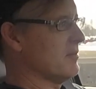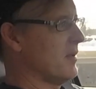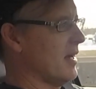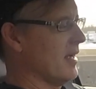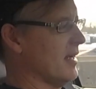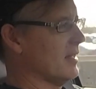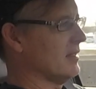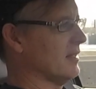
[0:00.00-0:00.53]

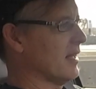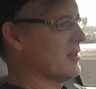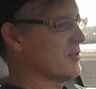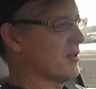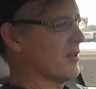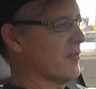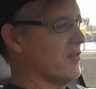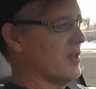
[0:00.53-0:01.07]
my
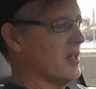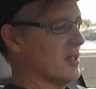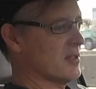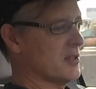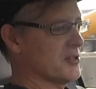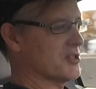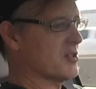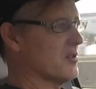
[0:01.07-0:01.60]
electric
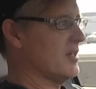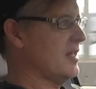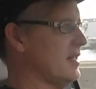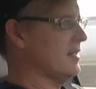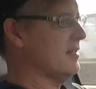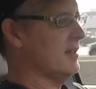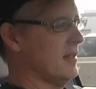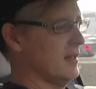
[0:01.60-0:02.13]
vehicle
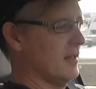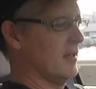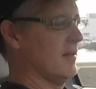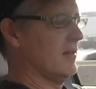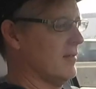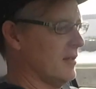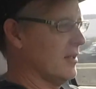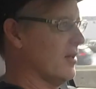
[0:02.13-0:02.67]
screen,
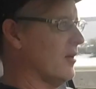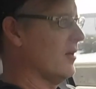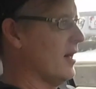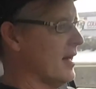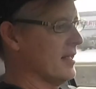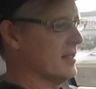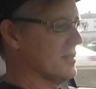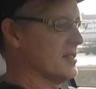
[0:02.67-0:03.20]
you know,
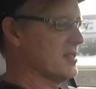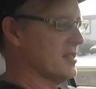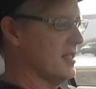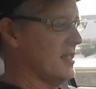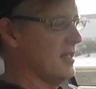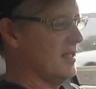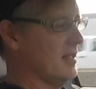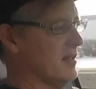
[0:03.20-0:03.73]
I can
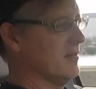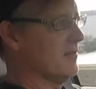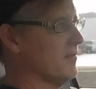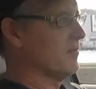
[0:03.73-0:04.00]
see